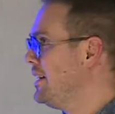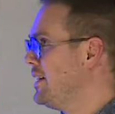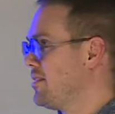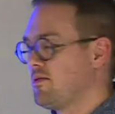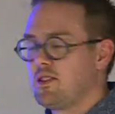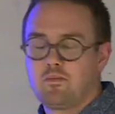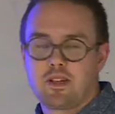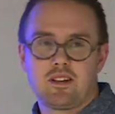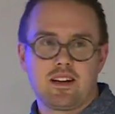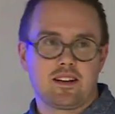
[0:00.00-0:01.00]
uh,
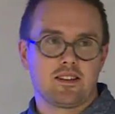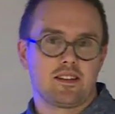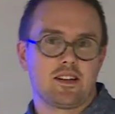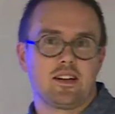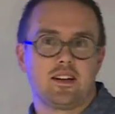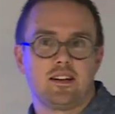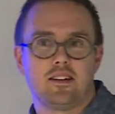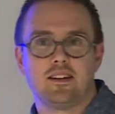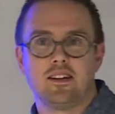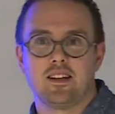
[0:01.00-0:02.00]
specializing
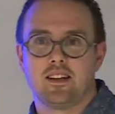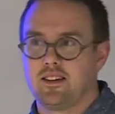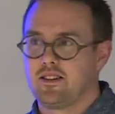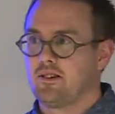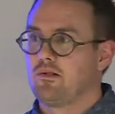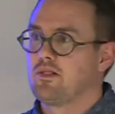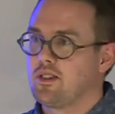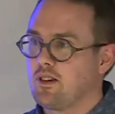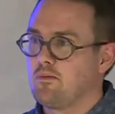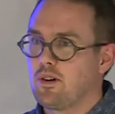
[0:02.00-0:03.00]
in, in NGOs
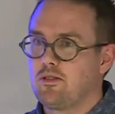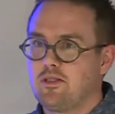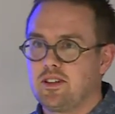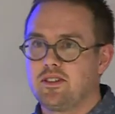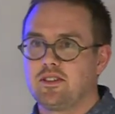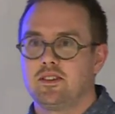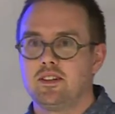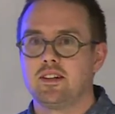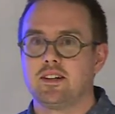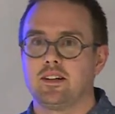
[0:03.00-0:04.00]
and nonprofits.
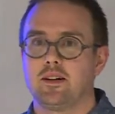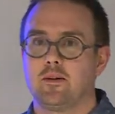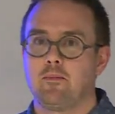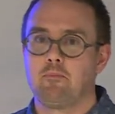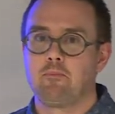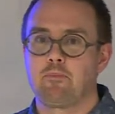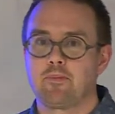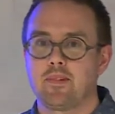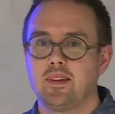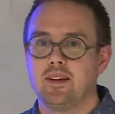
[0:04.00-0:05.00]
Um,
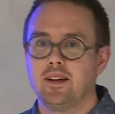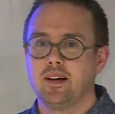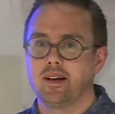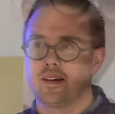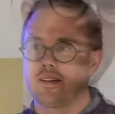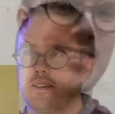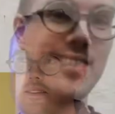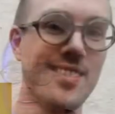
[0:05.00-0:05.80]
and